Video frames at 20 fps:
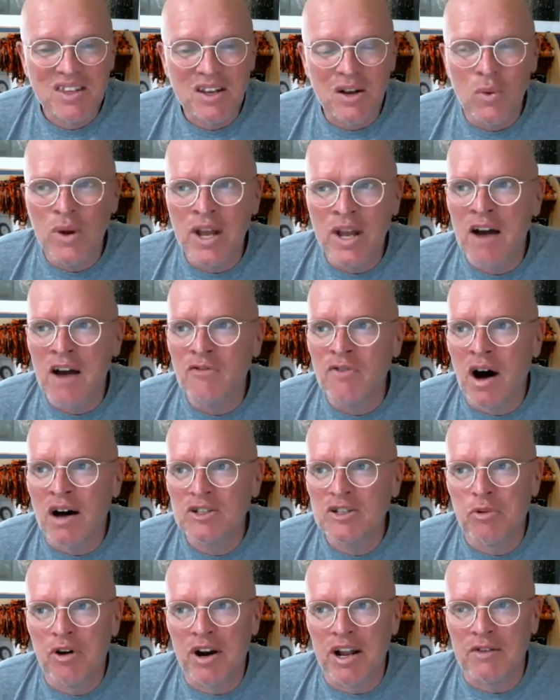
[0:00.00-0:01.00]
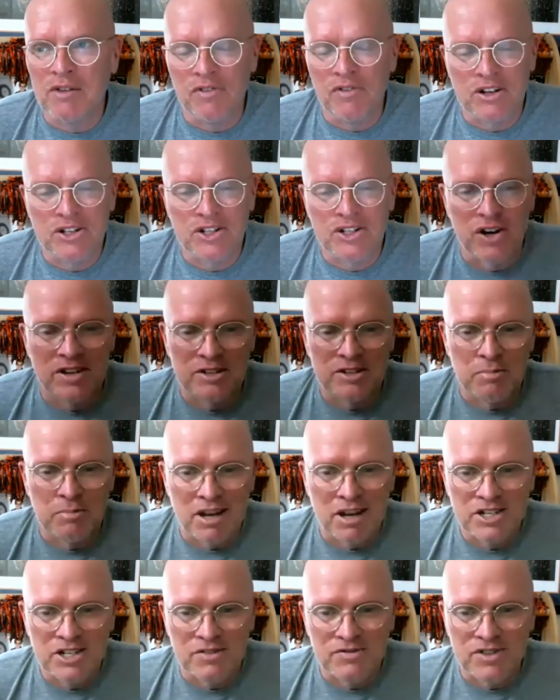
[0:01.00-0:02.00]
we have Ospreay and Fletcher as a
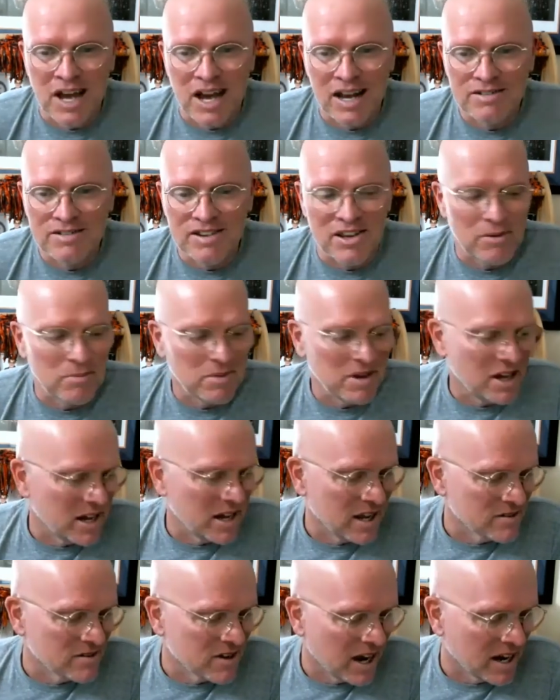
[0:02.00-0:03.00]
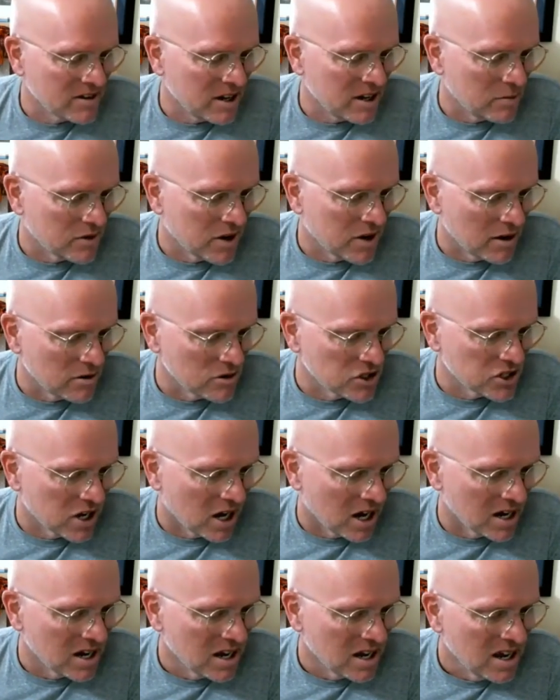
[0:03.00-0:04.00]
makeshift tag team getting a tag team title
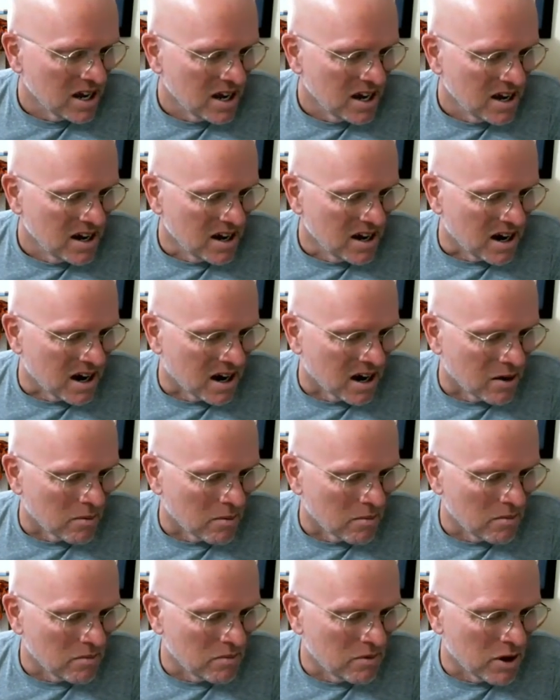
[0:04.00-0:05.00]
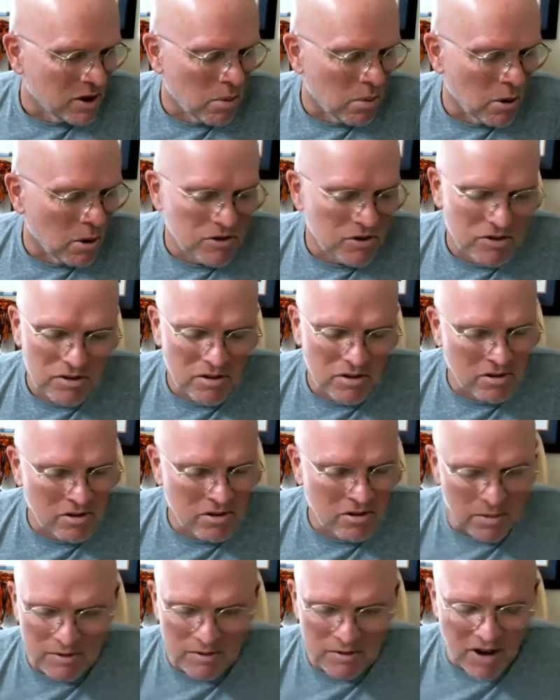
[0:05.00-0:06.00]
shot um, they're both,
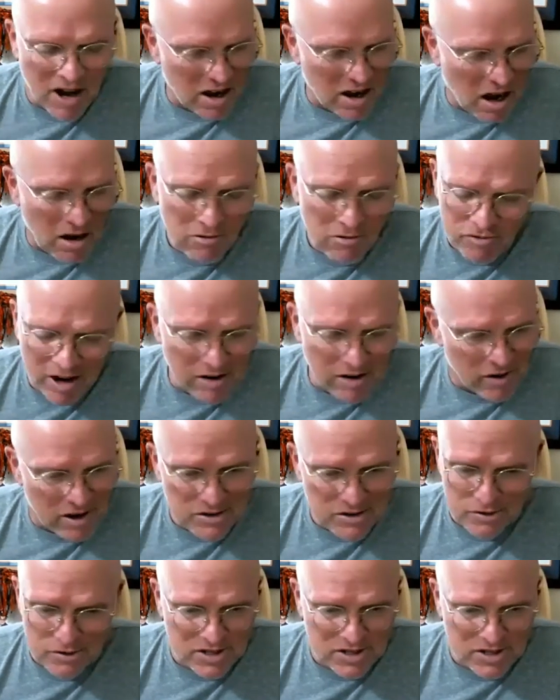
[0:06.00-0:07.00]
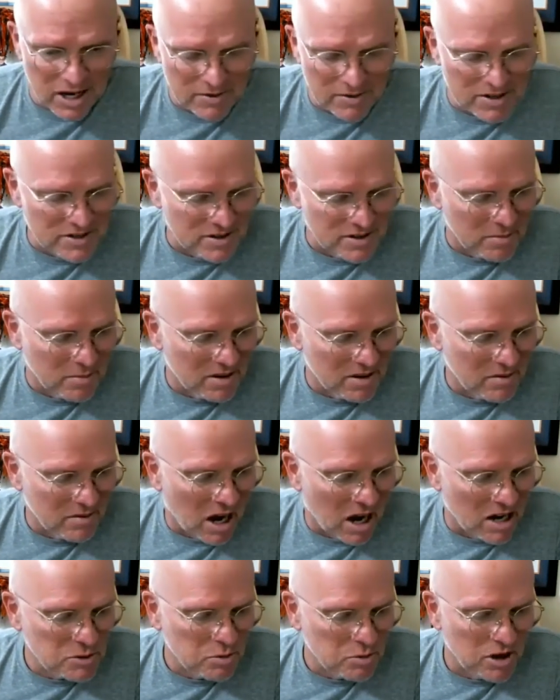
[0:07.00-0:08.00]
I mean, fine, uh, great wrestlers, obviously, but
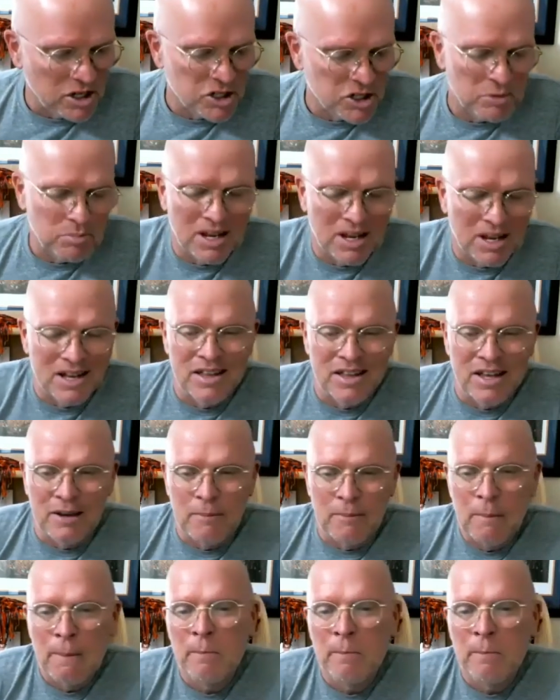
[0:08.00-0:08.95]
Ospreay should be in the